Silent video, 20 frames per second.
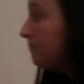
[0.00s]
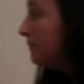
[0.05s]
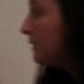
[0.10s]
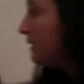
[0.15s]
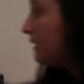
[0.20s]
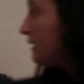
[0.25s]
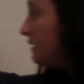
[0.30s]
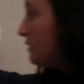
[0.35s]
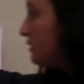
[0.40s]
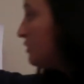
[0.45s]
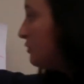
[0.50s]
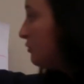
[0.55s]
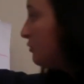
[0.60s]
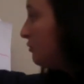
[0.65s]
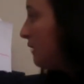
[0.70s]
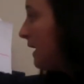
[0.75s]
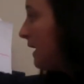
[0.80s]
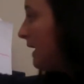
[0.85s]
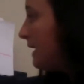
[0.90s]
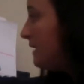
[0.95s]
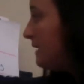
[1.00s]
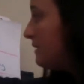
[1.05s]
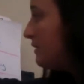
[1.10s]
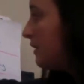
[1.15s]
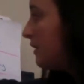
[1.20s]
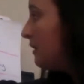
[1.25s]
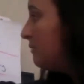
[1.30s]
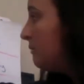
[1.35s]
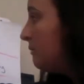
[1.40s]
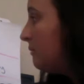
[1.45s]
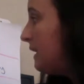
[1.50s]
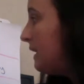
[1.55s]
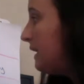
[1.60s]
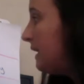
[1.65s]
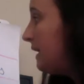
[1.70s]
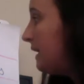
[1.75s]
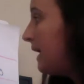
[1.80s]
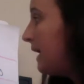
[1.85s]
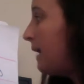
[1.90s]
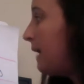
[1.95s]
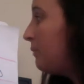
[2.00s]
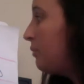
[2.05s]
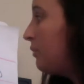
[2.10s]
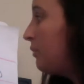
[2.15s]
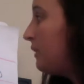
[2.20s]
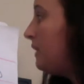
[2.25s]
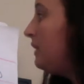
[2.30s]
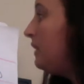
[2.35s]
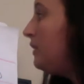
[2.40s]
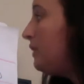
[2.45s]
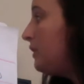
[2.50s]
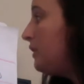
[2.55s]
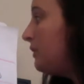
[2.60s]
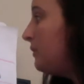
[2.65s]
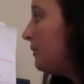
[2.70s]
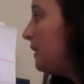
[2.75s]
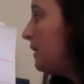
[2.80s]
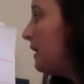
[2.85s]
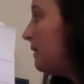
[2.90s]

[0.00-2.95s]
These two rays are meeting at point Q,